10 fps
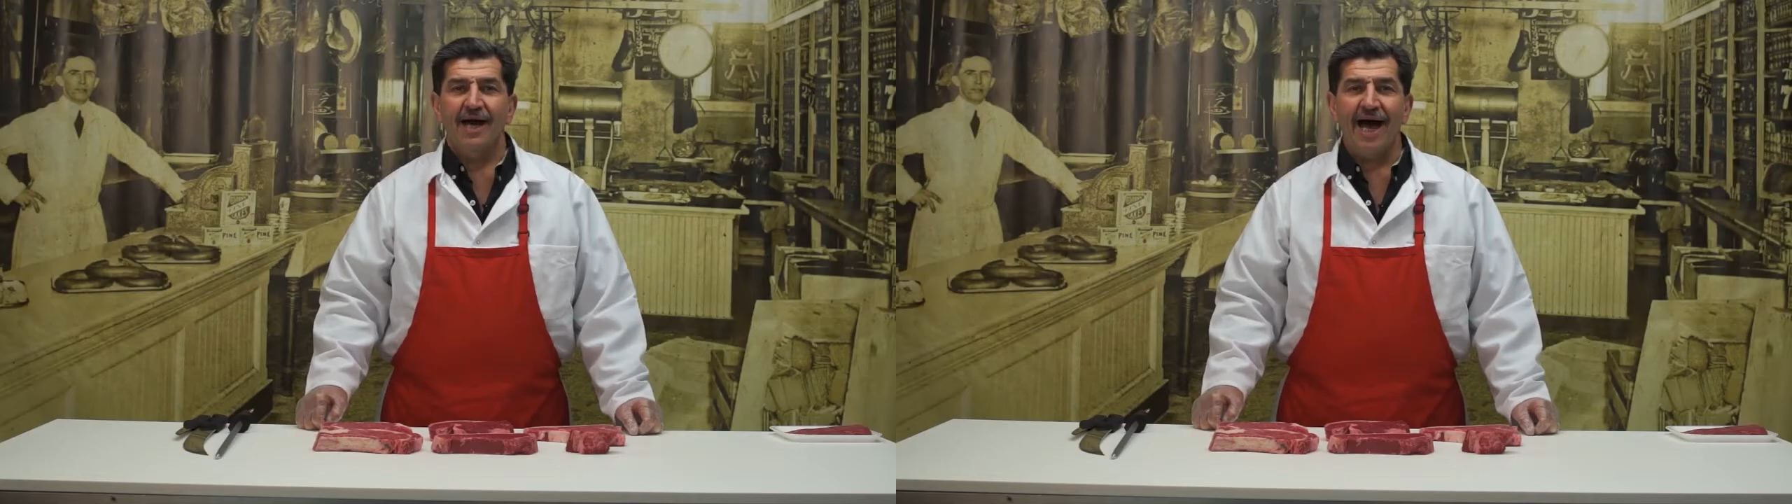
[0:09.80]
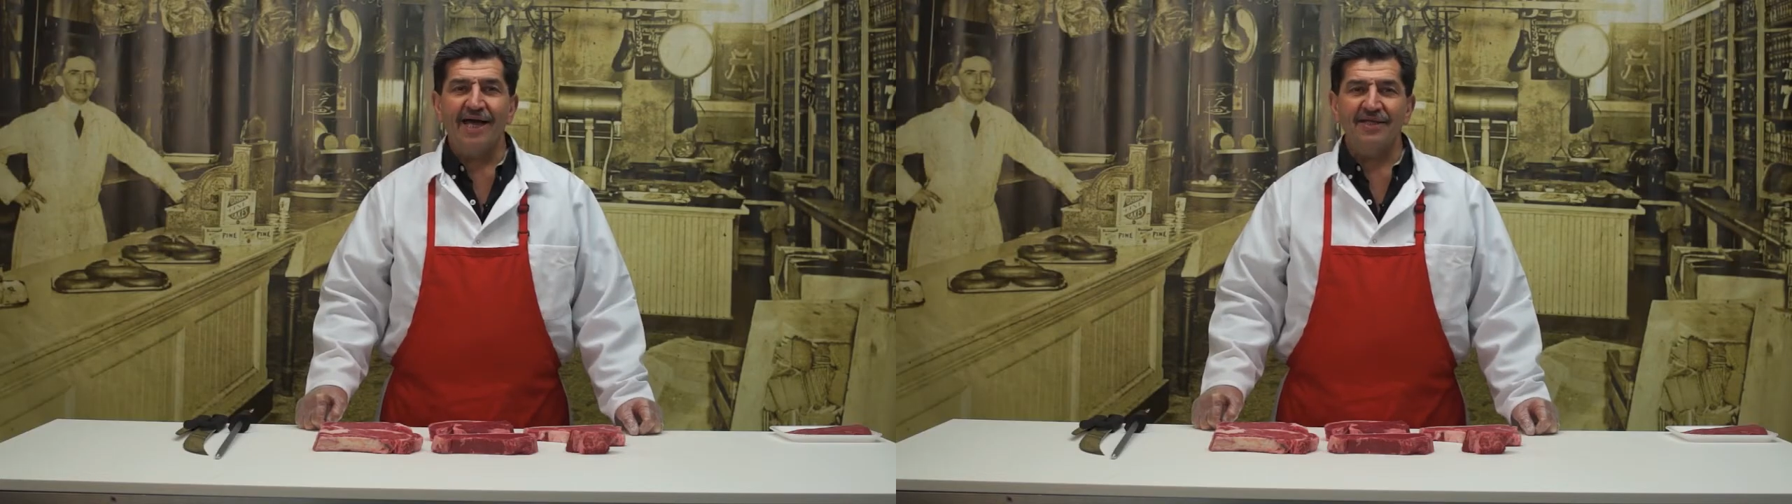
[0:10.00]

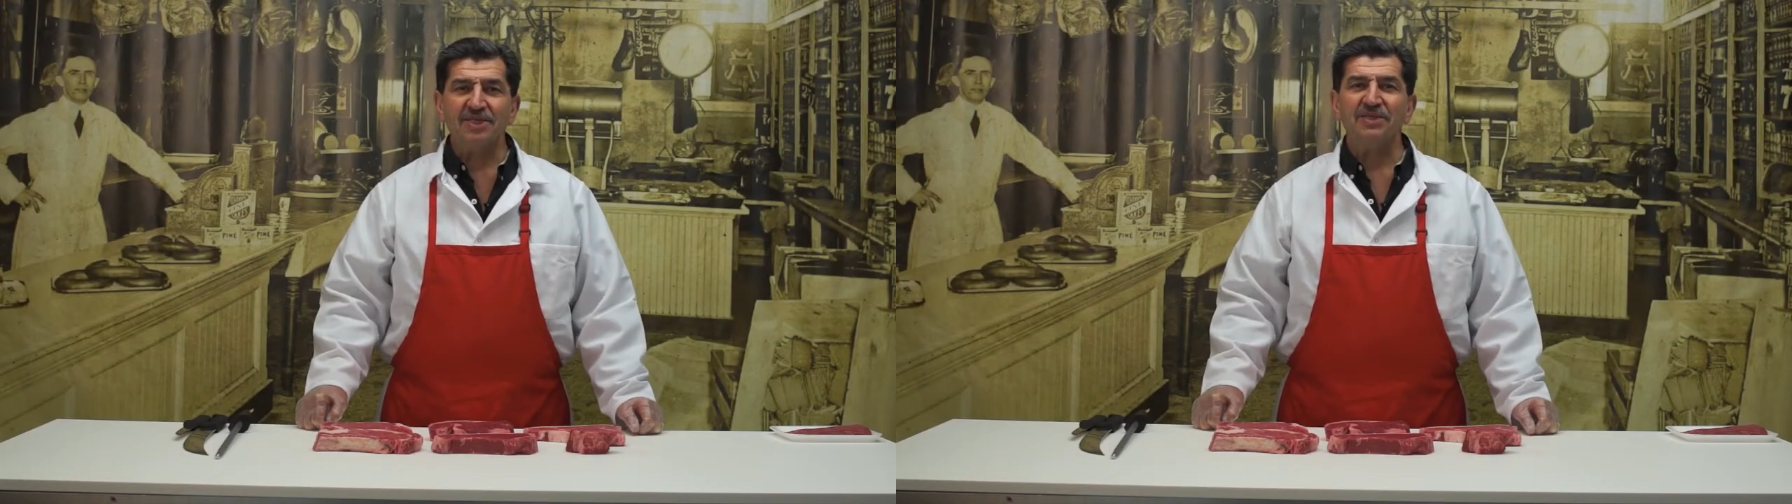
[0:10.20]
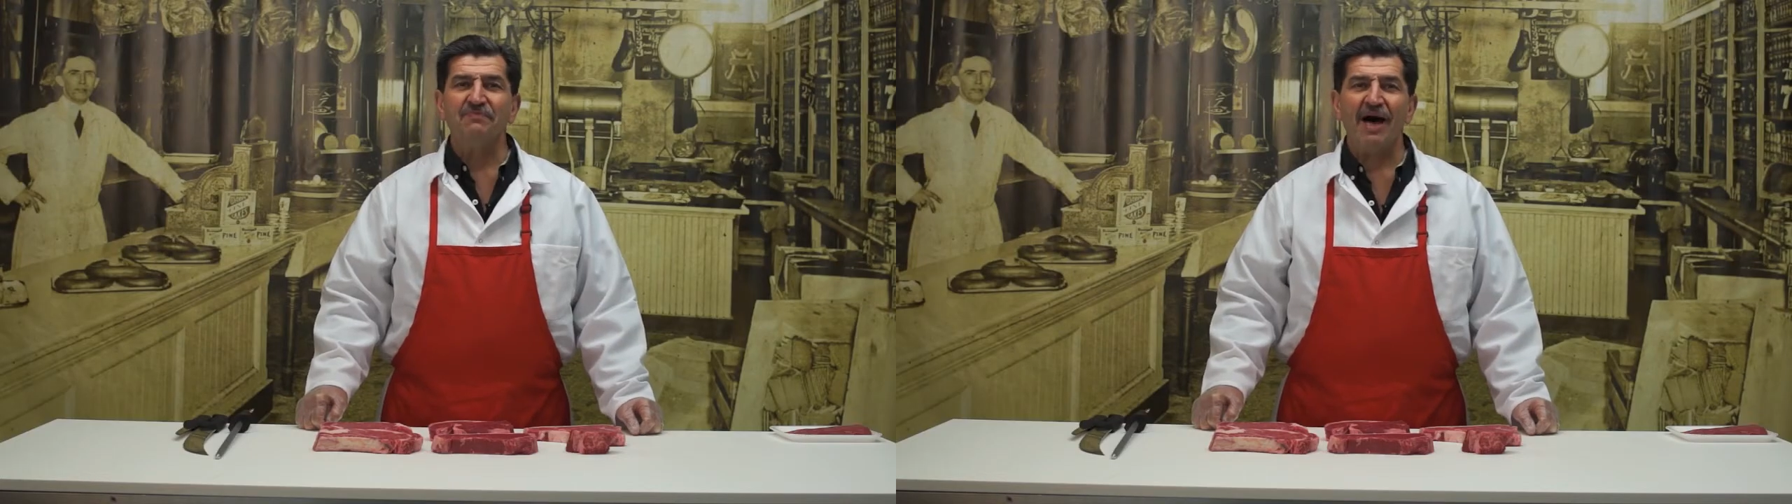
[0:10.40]
Hi,
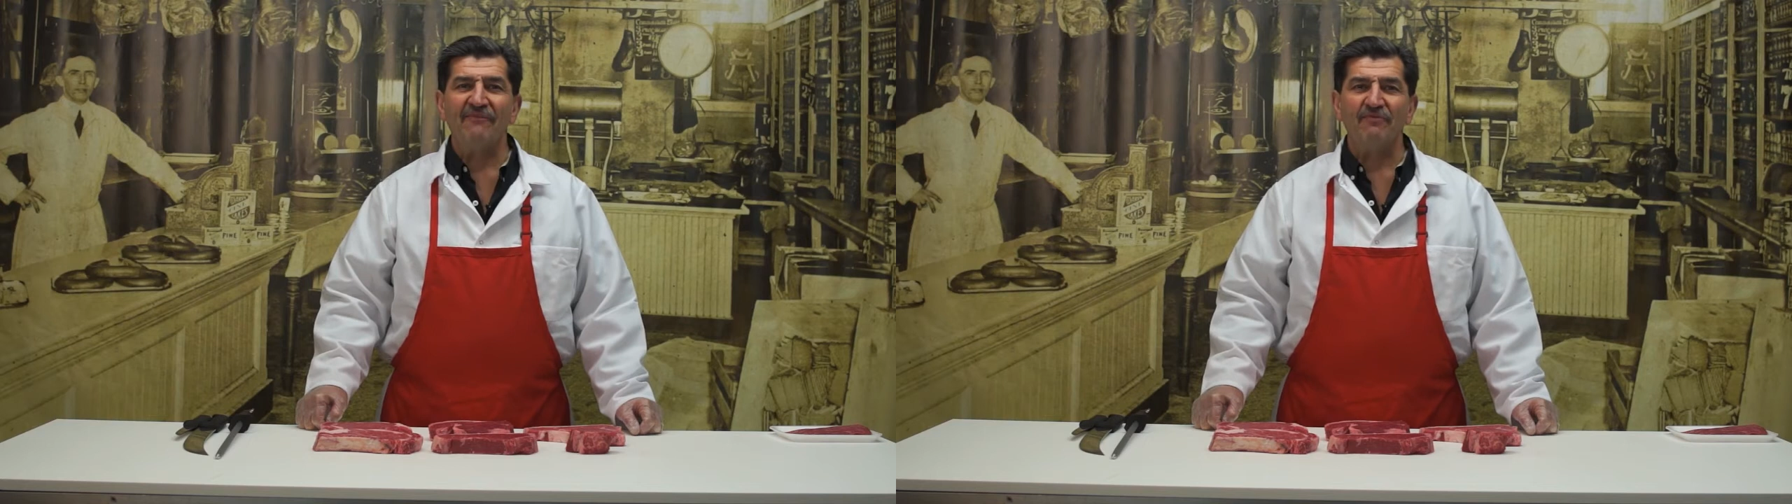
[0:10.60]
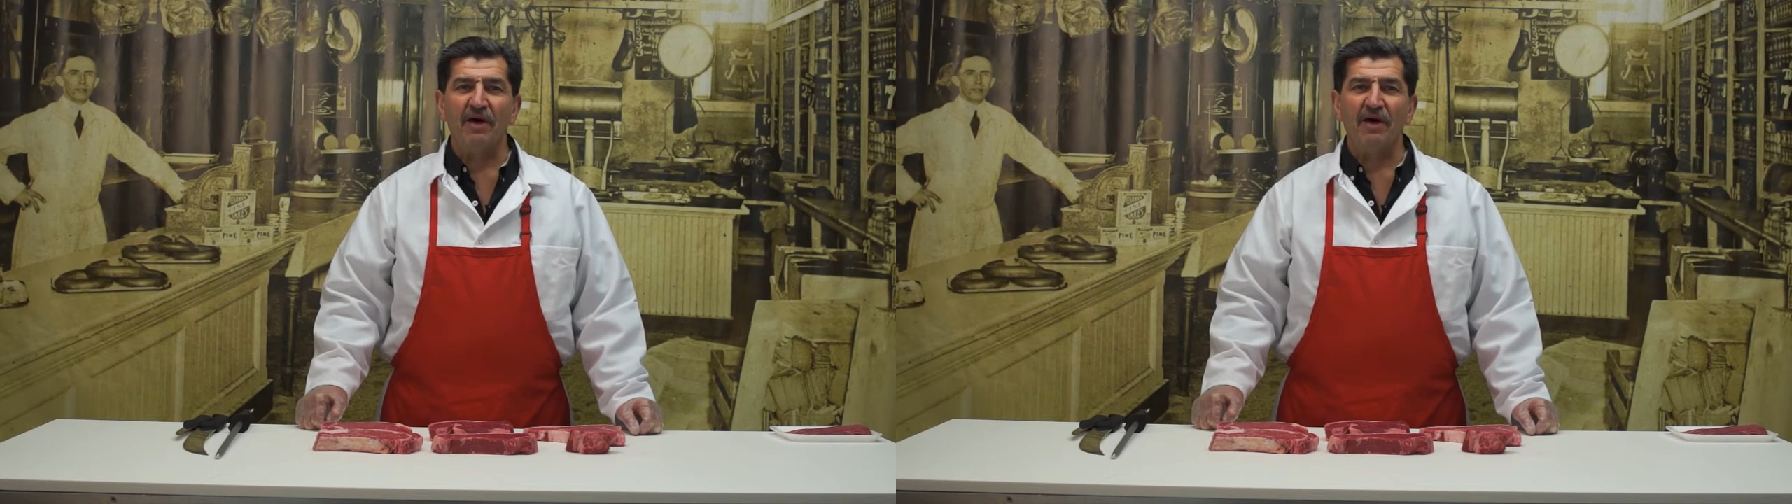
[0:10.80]
this is Bob from